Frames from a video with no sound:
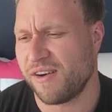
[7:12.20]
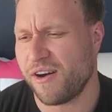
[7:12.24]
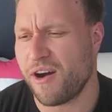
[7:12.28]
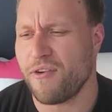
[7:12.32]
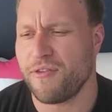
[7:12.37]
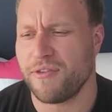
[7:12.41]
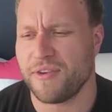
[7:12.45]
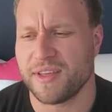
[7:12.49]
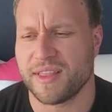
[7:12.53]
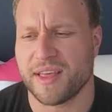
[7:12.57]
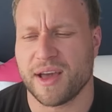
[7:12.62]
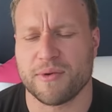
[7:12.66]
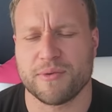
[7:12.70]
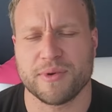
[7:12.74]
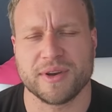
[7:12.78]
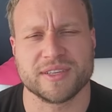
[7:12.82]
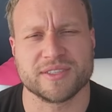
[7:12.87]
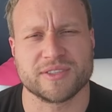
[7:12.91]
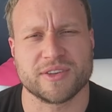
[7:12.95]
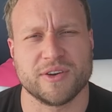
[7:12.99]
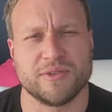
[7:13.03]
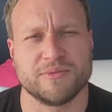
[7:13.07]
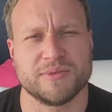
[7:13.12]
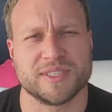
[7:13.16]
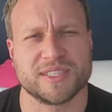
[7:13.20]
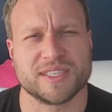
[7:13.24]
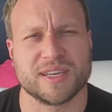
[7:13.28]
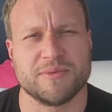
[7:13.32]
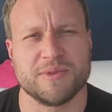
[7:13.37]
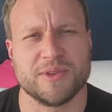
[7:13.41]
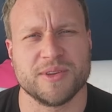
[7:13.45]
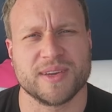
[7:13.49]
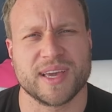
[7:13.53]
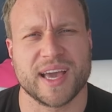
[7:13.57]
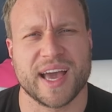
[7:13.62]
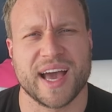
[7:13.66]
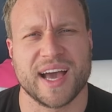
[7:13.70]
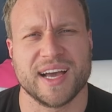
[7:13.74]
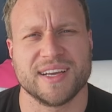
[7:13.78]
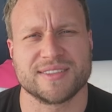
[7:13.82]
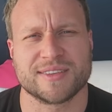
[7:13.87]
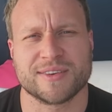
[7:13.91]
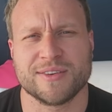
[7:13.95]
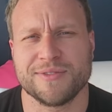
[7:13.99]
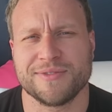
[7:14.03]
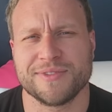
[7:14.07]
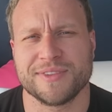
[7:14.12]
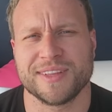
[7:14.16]
hopefully that rings home to some of you
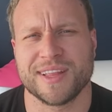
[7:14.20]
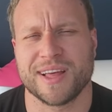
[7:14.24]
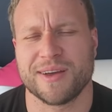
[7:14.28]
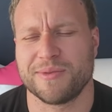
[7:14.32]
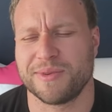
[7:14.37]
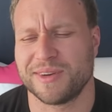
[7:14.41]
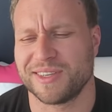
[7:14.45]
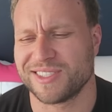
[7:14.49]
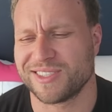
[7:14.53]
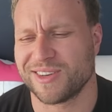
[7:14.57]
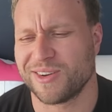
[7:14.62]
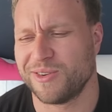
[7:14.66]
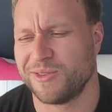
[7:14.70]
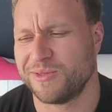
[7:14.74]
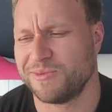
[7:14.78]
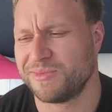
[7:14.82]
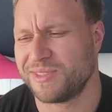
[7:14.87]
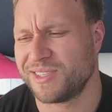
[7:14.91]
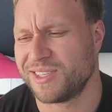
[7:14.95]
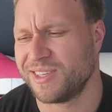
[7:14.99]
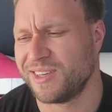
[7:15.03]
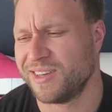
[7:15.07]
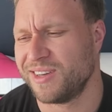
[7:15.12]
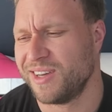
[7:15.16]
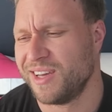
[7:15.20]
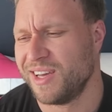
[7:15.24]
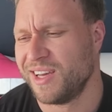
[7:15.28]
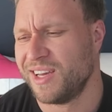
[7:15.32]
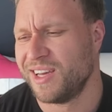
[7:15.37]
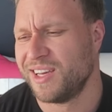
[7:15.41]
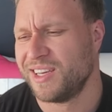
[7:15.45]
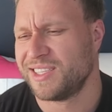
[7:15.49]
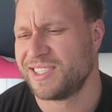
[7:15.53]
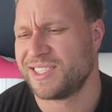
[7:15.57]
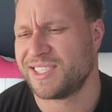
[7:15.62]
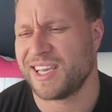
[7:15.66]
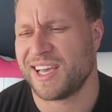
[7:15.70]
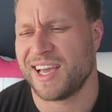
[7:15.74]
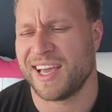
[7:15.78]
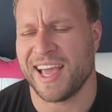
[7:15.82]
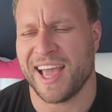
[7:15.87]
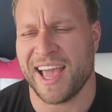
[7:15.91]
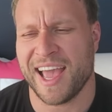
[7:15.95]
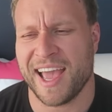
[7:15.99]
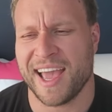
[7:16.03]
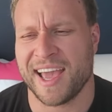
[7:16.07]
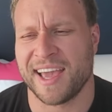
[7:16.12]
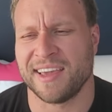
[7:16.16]
guys. Hopefully that rings home to
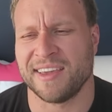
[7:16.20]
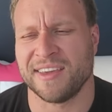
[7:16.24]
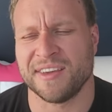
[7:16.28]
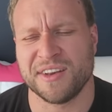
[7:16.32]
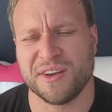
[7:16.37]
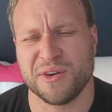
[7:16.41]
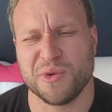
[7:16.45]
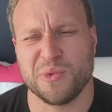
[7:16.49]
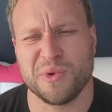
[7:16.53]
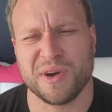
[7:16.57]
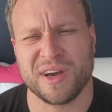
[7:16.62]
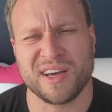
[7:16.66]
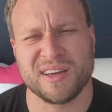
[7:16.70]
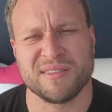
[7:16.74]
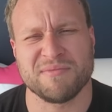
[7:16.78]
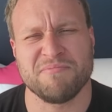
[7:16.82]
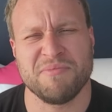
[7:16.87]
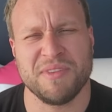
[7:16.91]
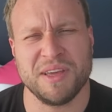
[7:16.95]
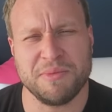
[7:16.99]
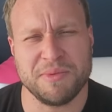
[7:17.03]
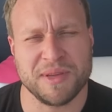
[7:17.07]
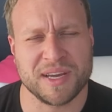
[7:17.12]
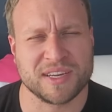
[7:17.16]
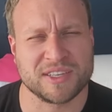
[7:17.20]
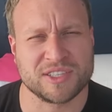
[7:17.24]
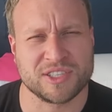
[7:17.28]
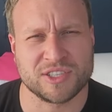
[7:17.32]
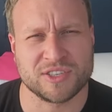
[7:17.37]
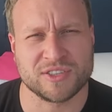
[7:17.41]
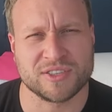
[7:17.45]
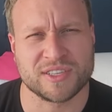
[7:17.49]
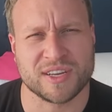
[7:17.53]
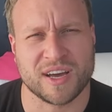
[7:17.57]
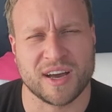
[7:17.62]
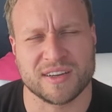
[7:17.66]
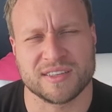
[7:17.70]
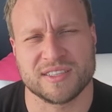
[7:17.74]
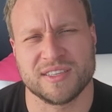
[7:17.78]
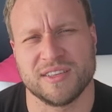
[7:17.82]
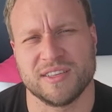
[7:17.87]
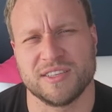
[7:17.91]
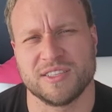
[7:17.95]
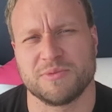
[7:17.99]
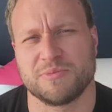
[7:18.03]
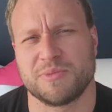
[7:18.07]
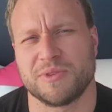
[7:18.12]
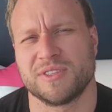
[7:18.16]
say, hey, you know what? Maybe I should talk to
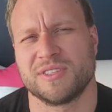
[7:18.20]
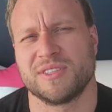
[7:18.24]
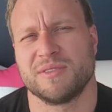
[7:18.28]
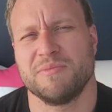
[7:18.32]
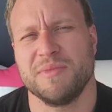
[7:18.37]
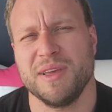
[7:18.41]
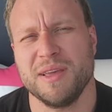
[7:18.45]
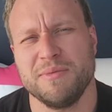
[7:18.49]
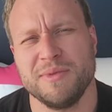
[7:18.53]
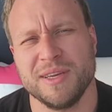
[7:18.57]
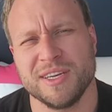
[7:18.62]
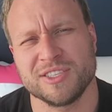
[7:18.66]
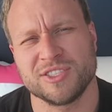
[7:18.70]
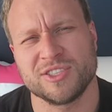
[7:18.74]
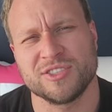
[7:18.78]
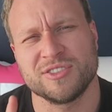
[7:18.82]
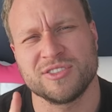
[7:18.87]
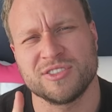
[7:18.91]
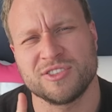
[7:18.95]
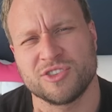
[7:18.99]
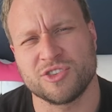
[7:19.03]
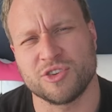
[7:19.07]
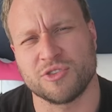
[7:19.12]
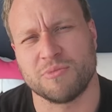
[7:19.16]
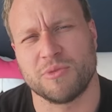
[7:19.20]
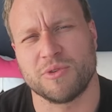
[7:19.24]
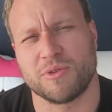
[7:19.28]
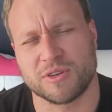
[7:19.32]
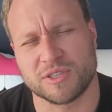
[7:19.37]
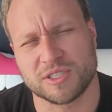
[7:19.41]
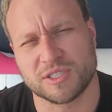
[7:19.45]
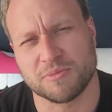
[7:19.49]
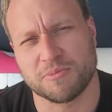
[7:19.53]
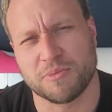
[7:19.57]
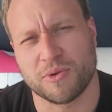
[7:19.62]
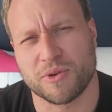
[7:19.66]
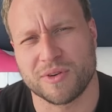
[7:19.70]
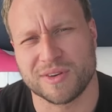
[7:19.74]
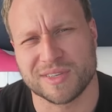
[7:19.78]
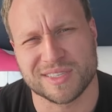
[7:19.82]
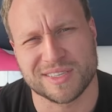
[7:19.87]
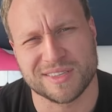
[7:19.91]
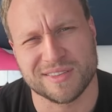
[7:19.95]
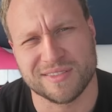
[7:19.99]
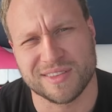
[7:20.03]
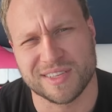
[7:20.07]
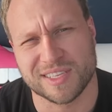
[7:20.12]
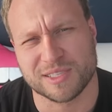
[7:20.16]
this person. Maybe I should show more support
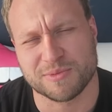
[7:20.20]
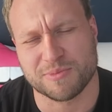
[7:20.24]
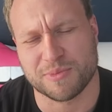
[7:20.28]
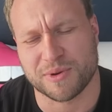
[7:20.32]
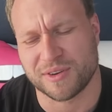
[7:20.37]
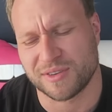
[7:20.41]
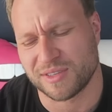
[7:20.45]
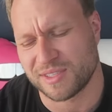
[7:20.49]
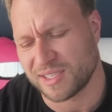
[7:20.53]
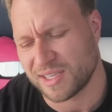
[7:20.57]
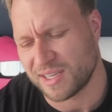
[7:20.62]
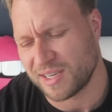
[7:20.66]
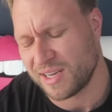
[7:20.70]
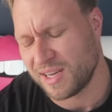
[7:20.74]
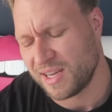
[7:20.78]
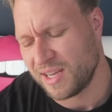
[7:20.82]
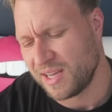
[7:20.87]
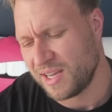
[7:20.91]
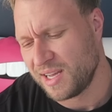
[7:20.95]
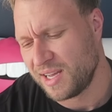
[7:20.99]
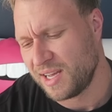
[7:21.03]
to this person.